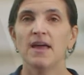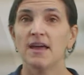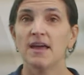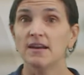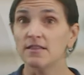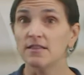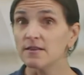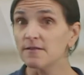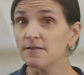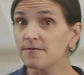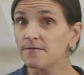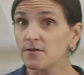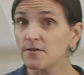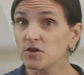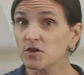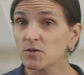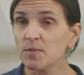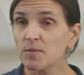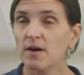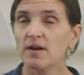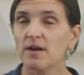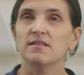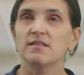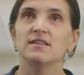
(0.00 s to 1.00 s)
And in the
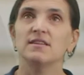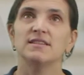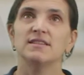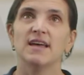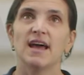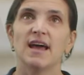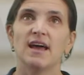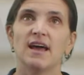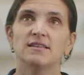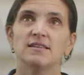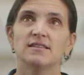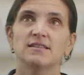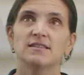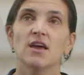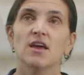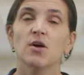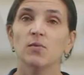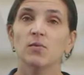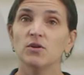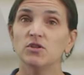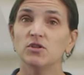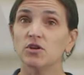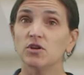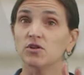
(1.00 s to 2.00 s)
first part of the task,
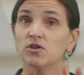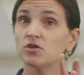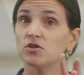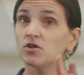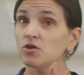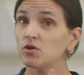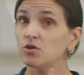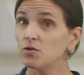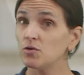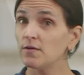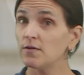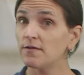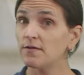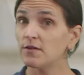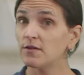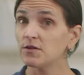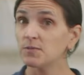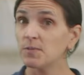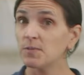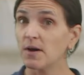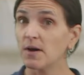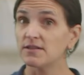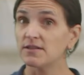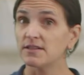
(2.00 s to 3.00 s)
we took 2 of
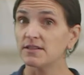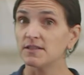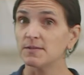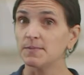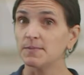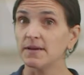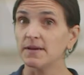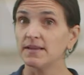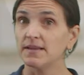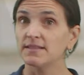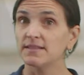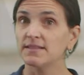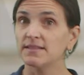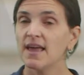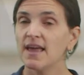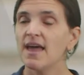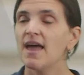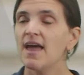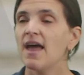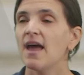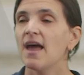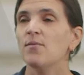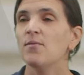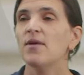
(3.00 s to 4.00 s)
those participants
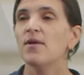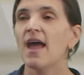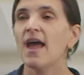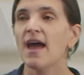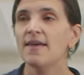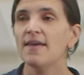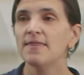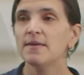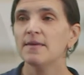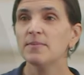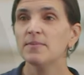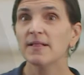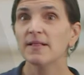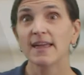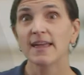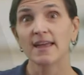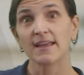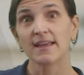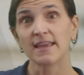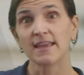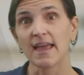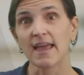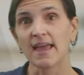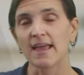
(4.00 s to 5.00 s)
and we had them play
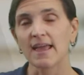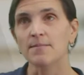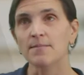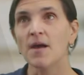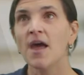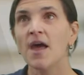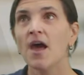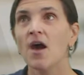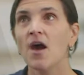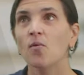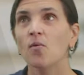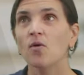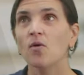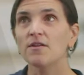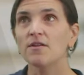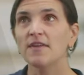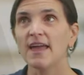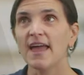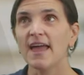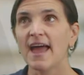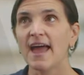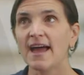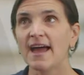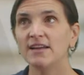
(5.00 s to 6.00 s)
a game where
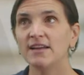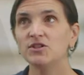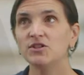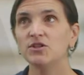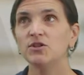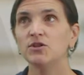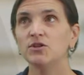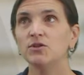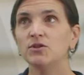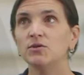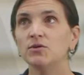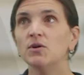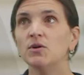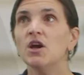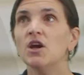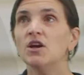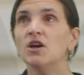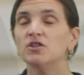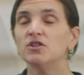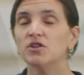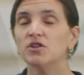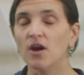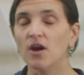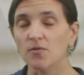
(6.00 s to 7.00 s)
they had to
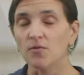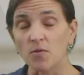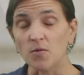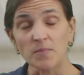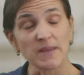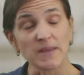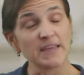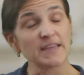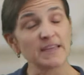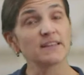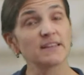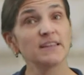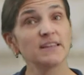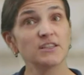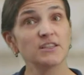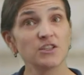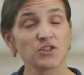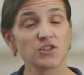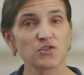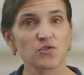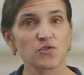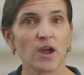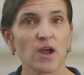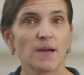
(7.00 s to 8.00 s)
repeatedly
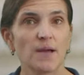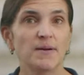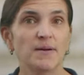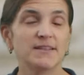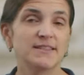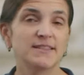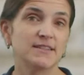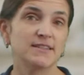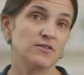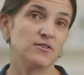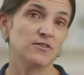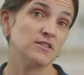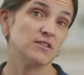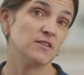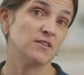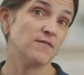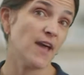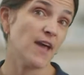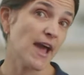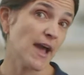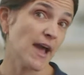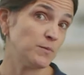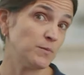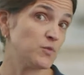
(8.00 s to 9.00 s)
describe a series of
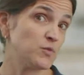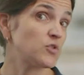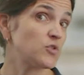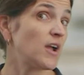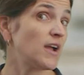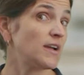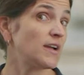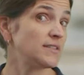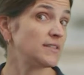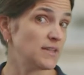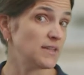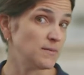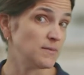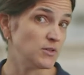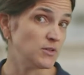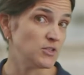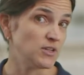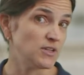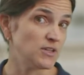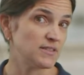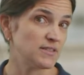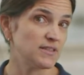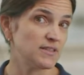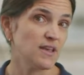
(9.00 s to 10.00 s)
abstract
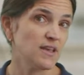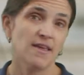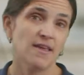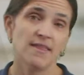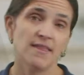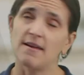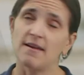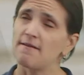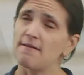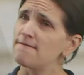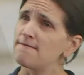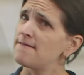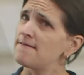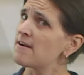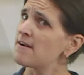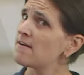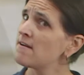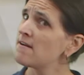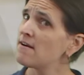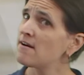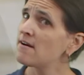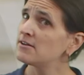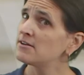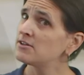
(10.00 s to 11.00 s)
images. They're
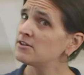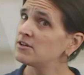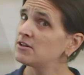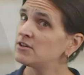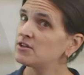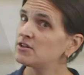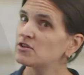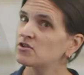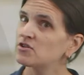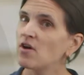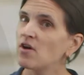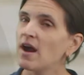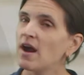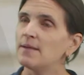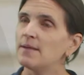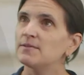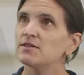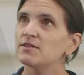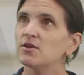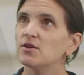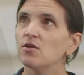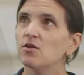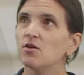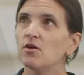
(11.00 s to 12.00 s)
very hard to describe,
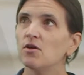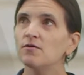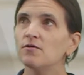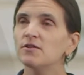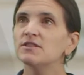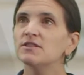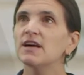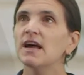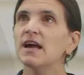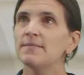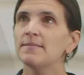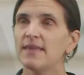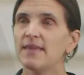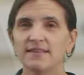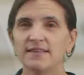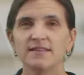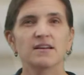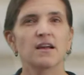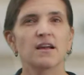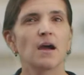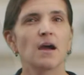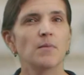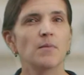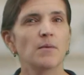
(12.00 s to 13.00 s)
so over time they had
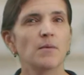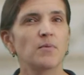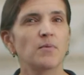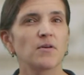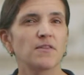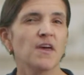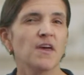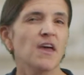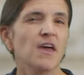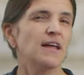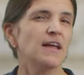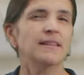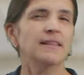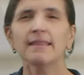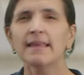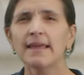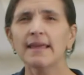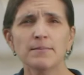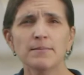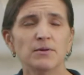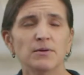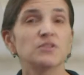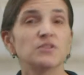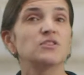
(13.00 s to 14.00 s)
to come up with
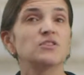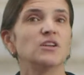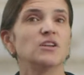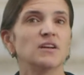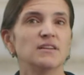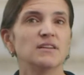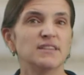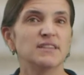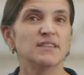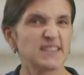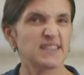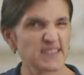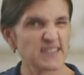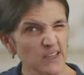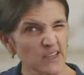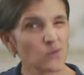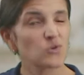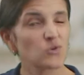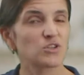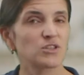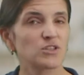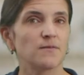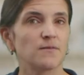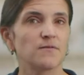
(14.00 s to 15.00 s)
labels to
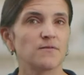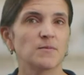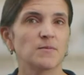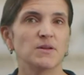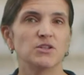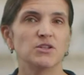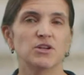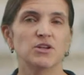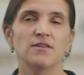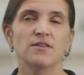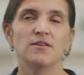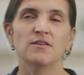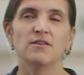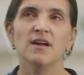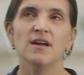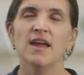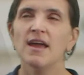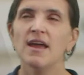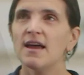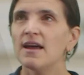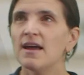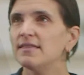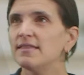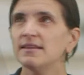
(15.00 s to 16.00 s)
distinguish them from each other.
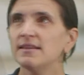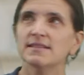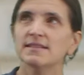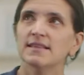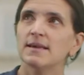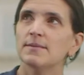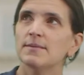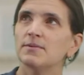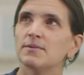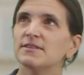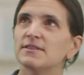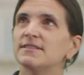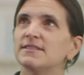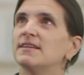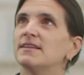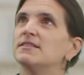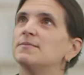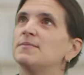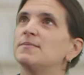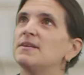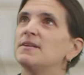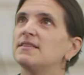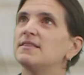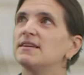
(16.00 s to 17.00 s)
And these labels tend
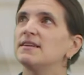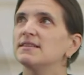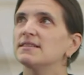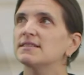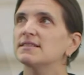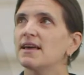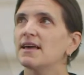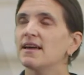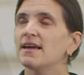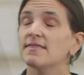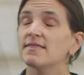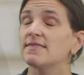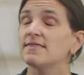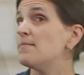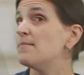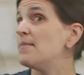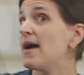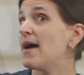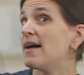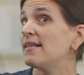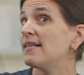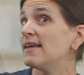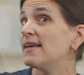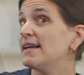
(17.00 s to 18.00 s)
to be things like the
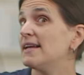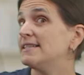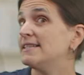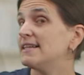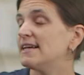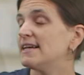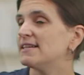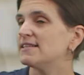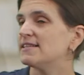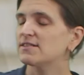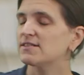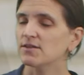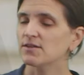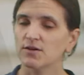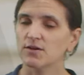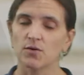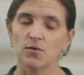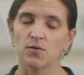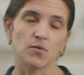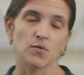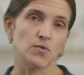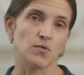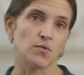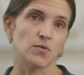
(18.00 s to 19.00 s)
ballet
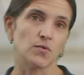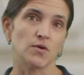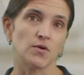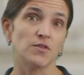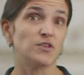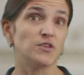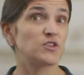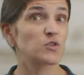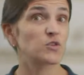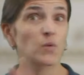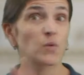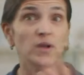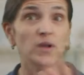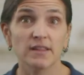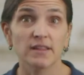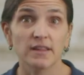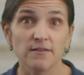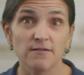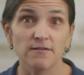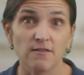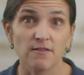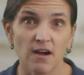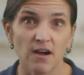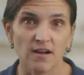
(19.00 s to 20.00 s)
dancer or the
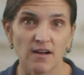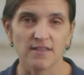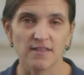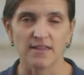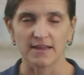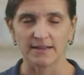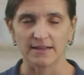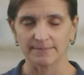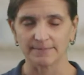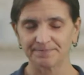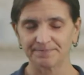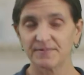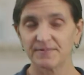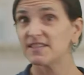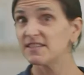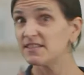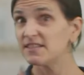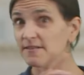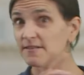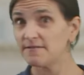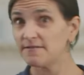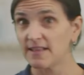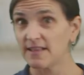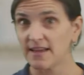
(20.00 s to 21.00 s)
squiggly frog thing,
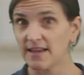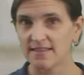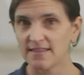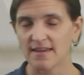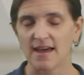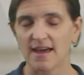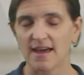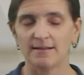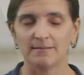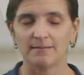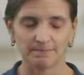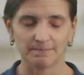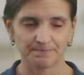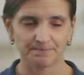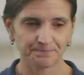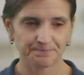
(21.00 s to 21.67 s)
stuff like that.